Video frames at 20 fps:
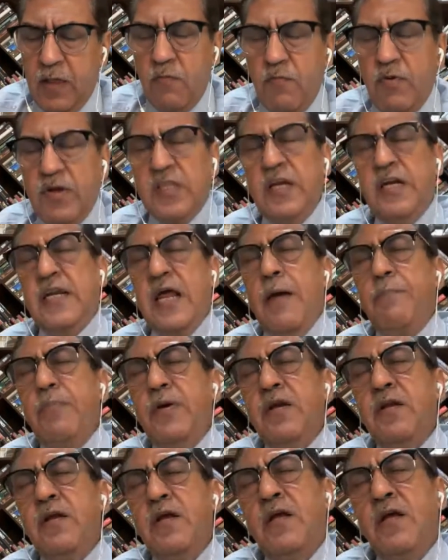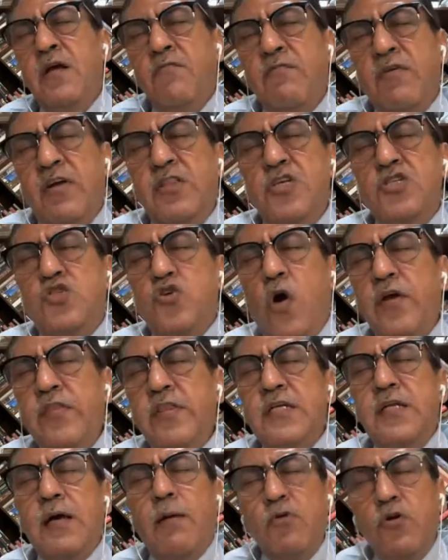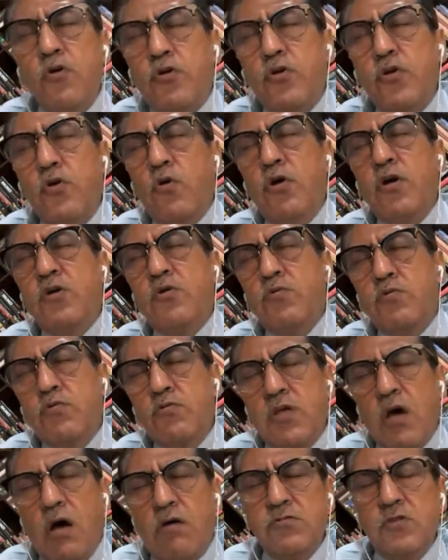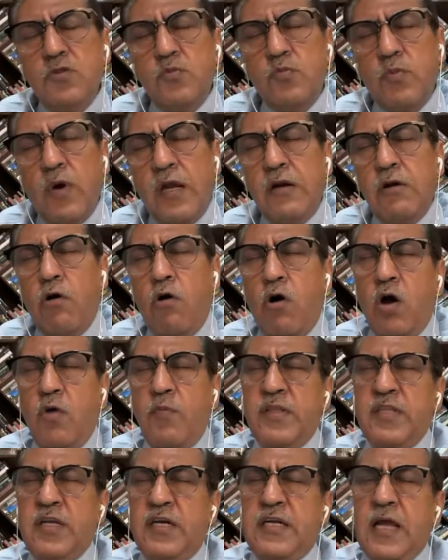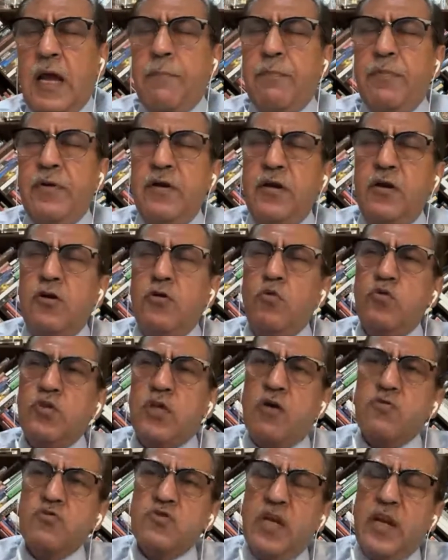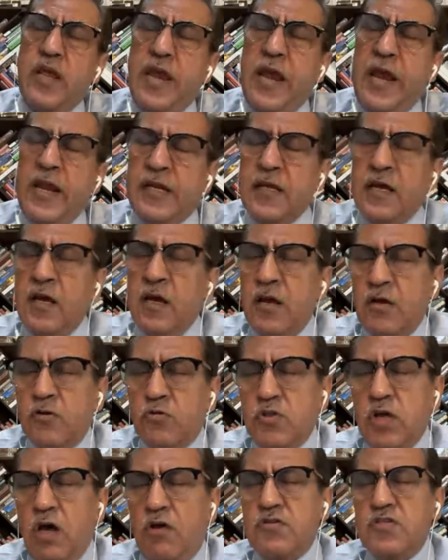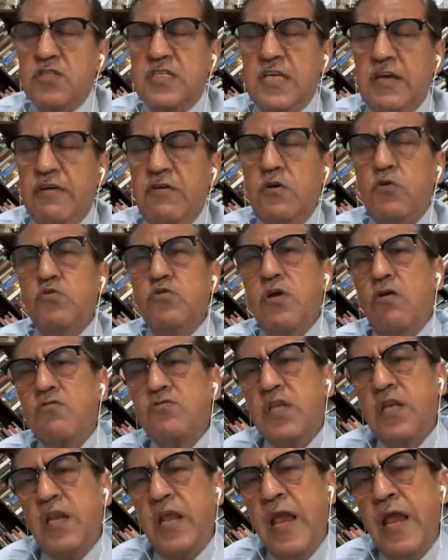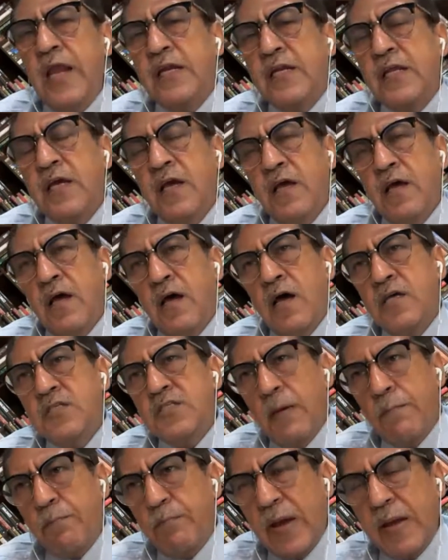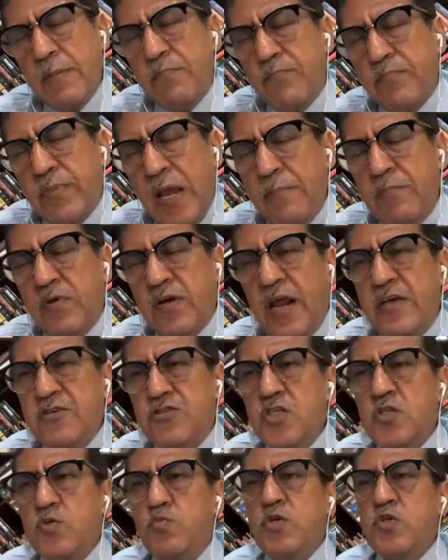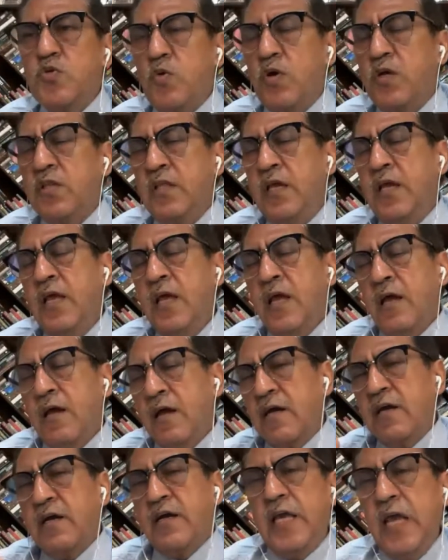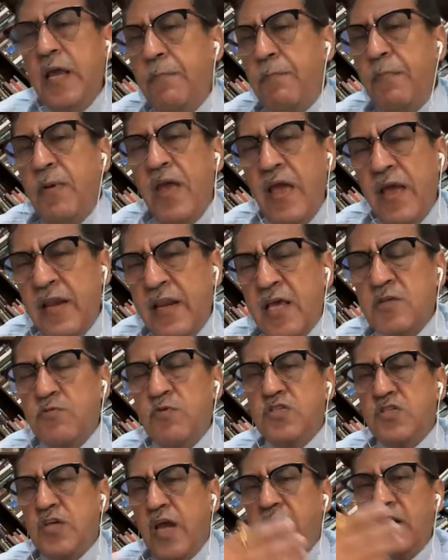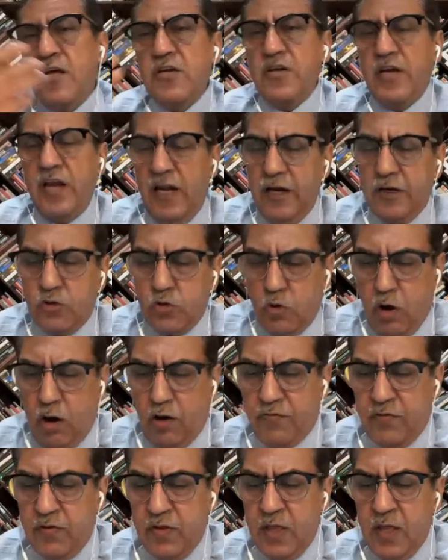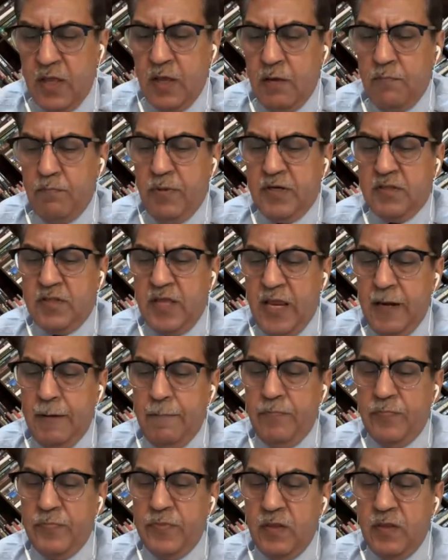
Whether it happened when they joined the WTO in 2001 or whether it happened in 2008, 2007, 2008 subprime crisis, which were the key areas where China really took off. But then